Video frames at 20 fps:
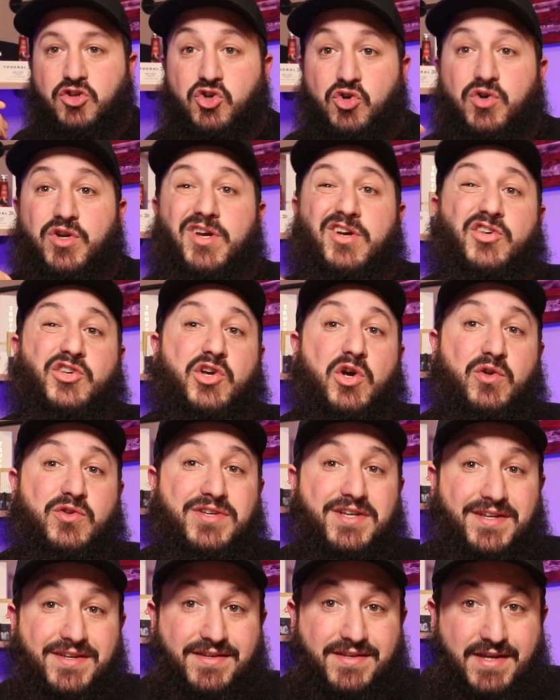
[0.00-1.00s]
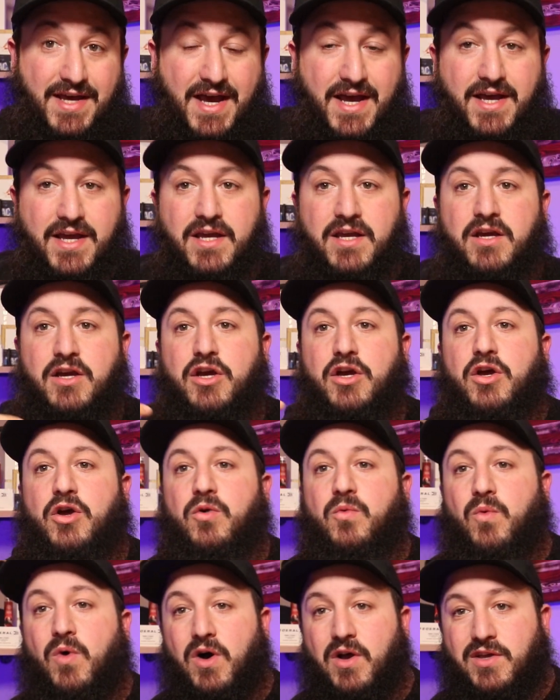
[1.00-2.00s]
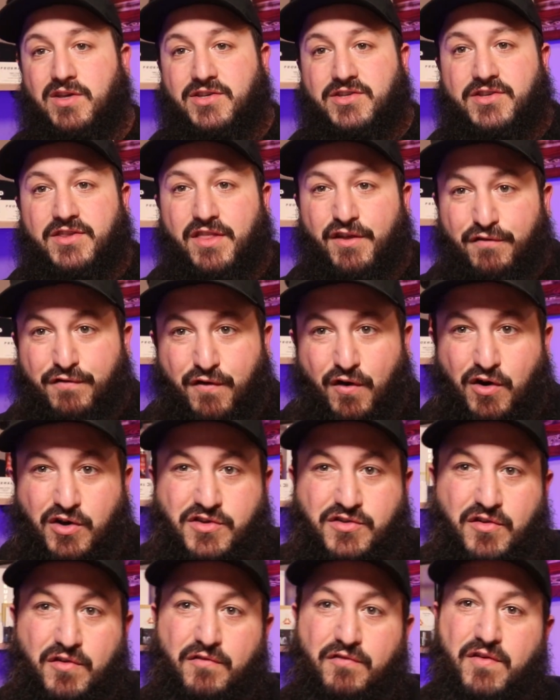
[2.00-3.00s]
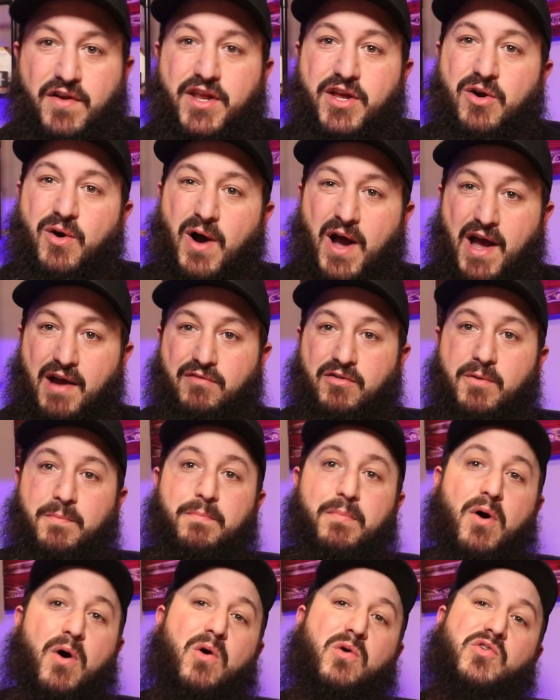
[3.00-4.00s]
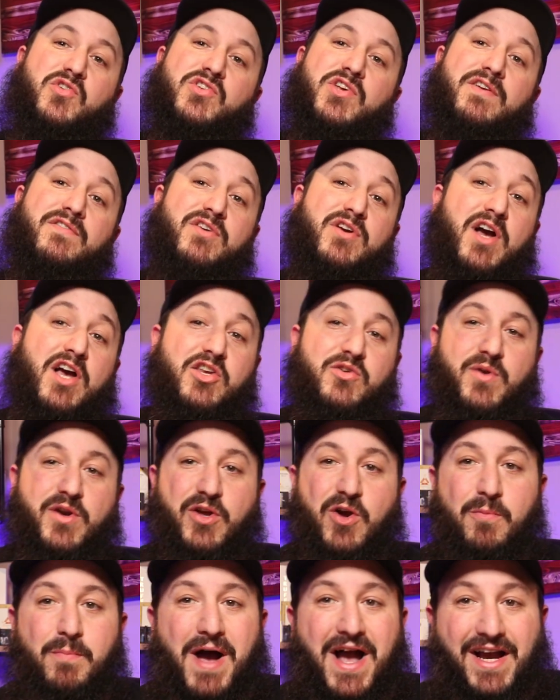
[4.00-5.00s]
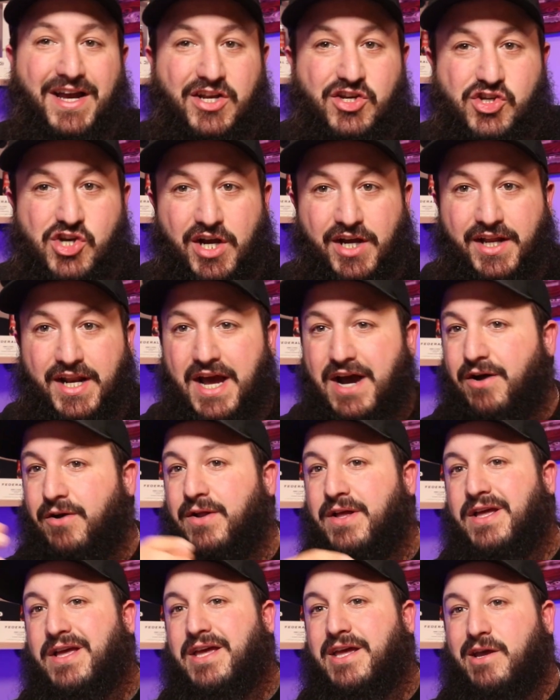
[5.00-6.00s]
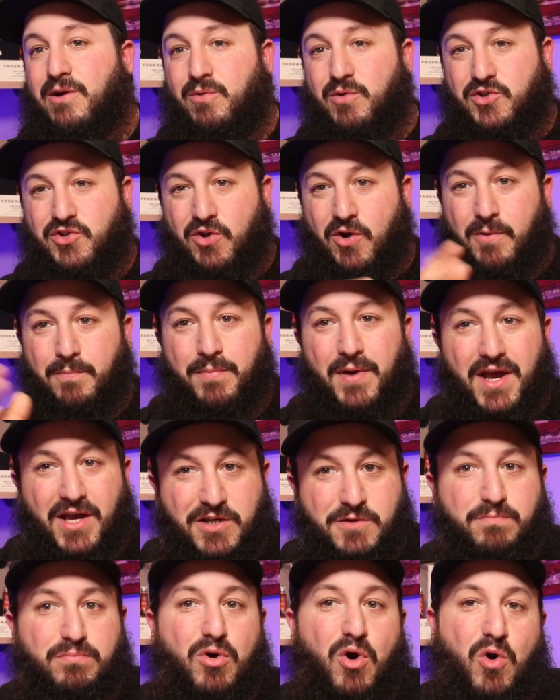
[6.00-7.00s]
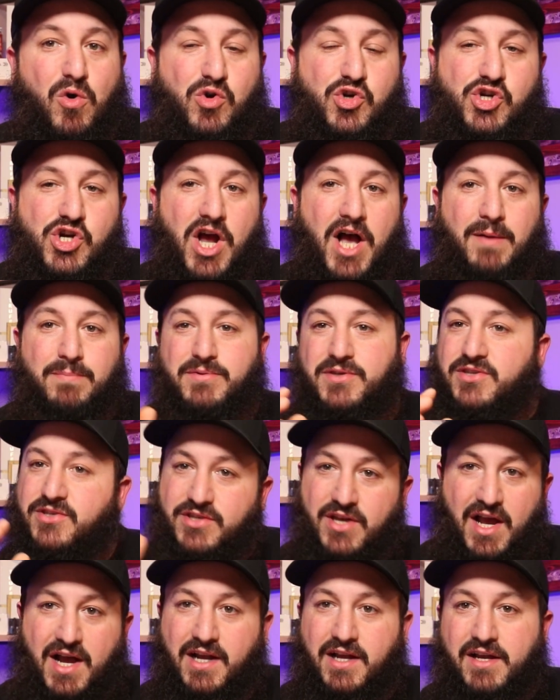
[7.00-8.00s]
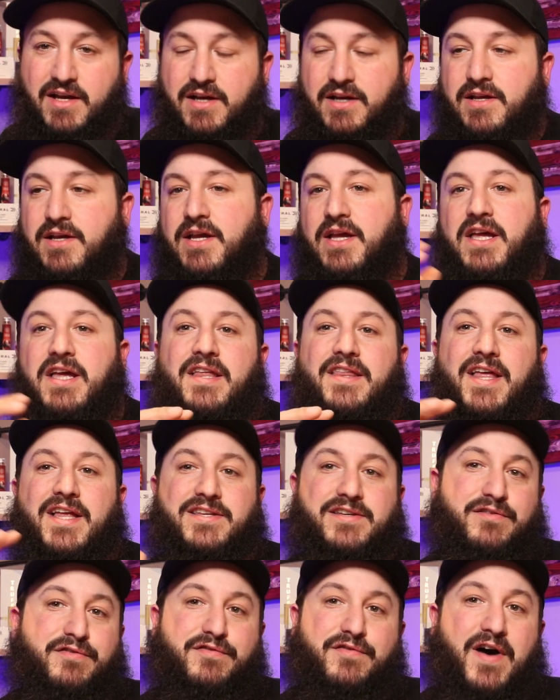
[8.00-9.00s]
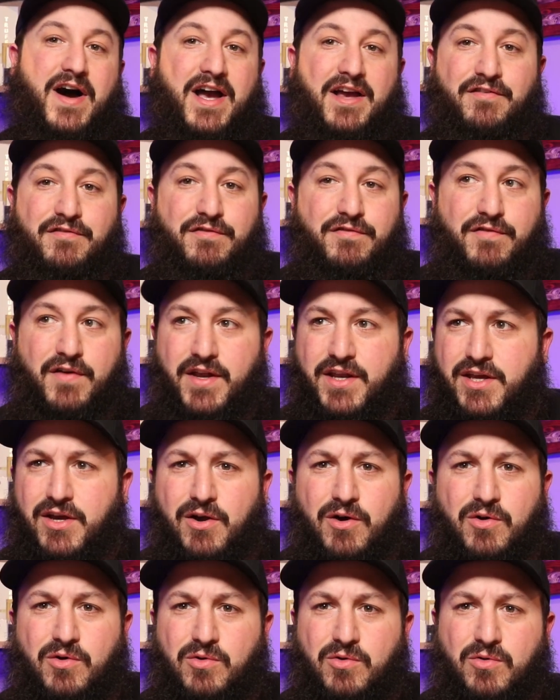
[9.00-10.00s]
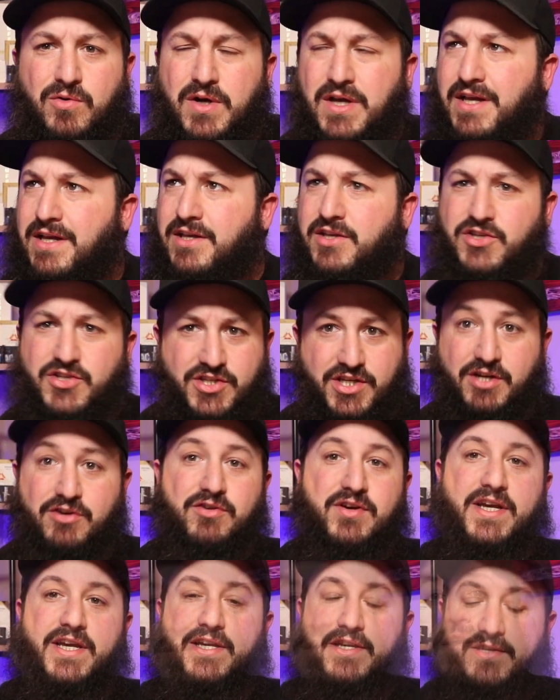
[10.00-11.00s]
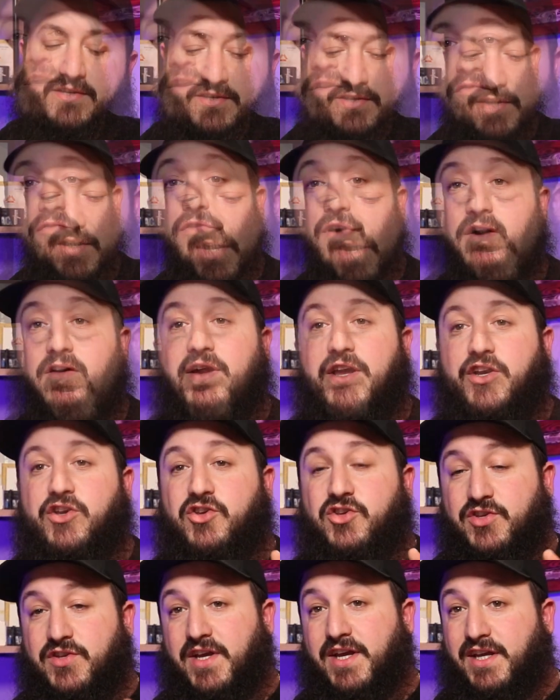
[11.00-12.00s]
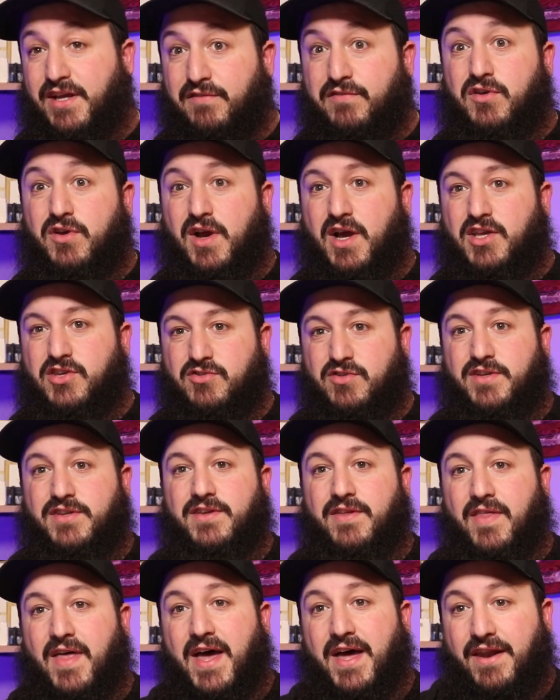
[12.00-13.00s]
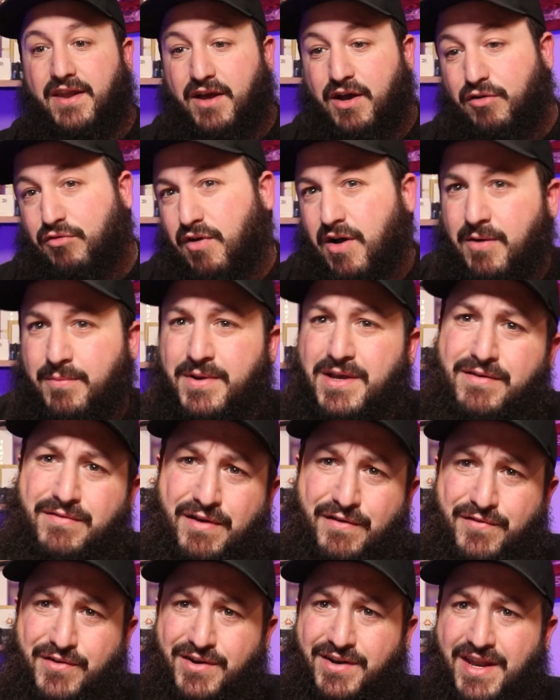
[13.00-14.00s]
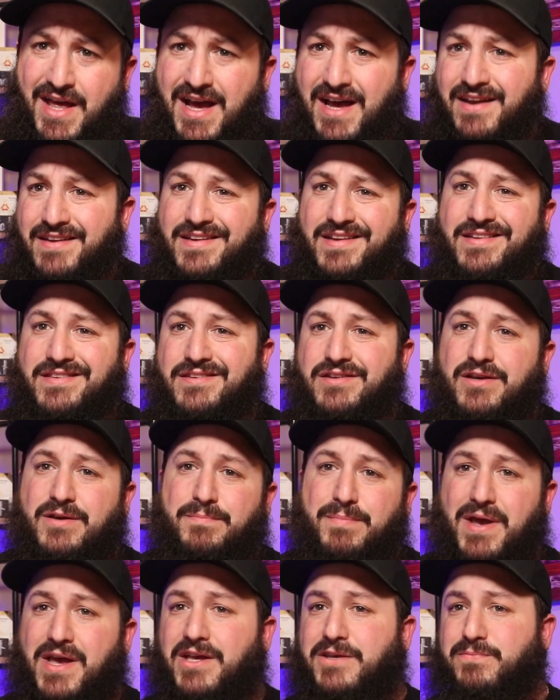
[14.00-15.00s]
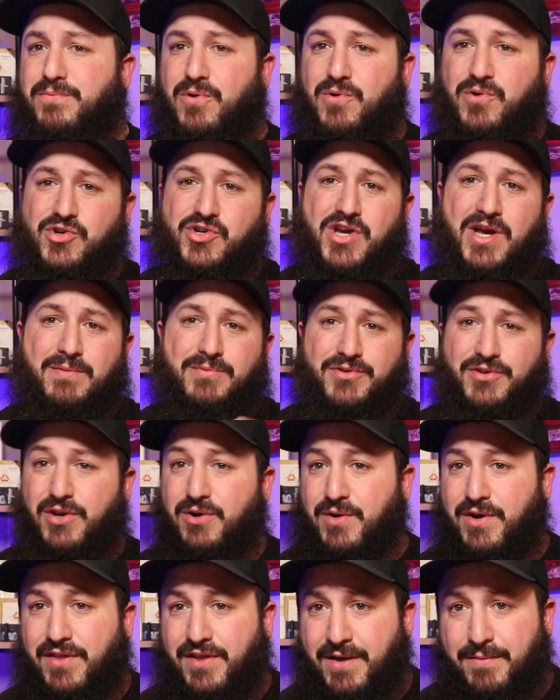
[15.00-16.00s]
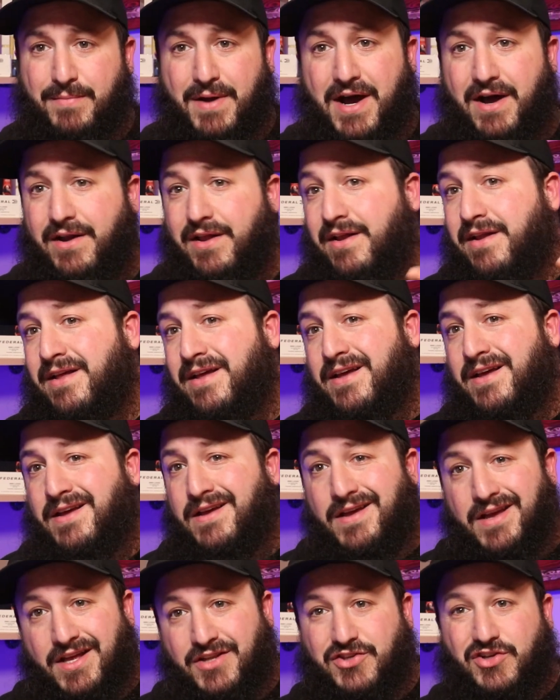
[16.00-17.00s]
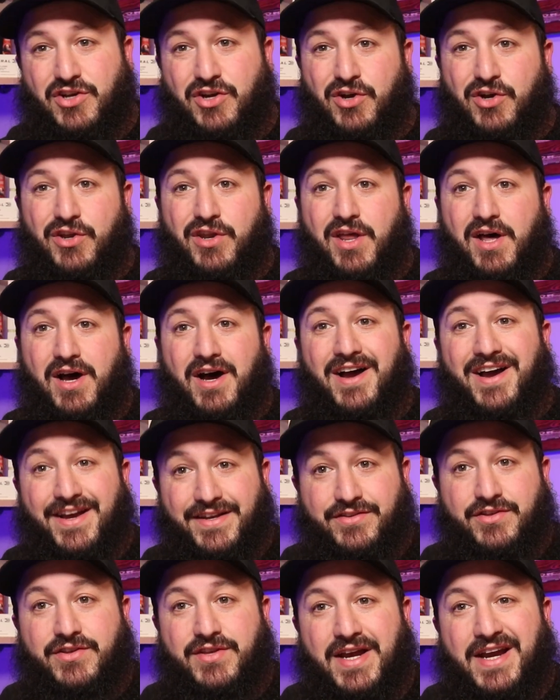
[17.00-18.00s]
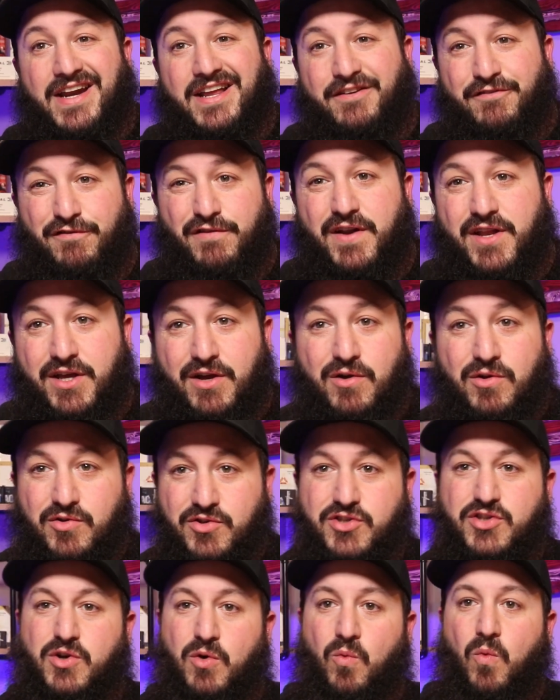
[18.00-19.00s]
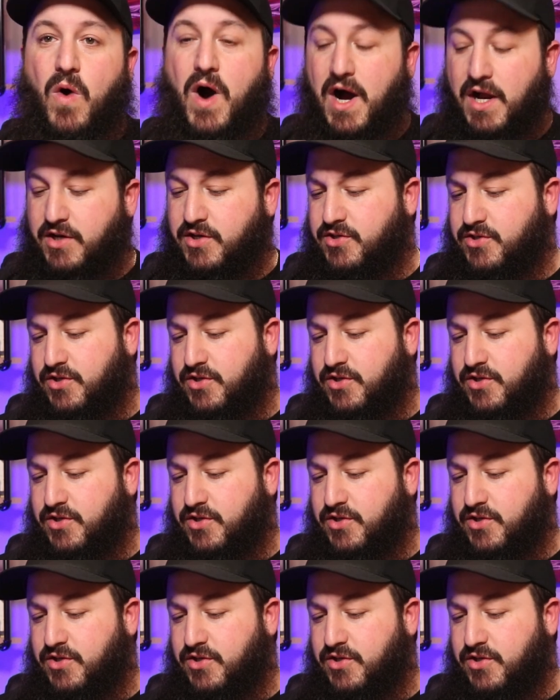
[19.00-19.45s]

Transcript: 2 years ago today was the first video ever posted. If you guys want to go back and check it out, it was our Bass Pro Shop saga. That's a 5-video series. Very interesting if you guys are into that realm. Even if you're not into Bass Pro Shops and know anything about it, it's a good entertaining videos to watch.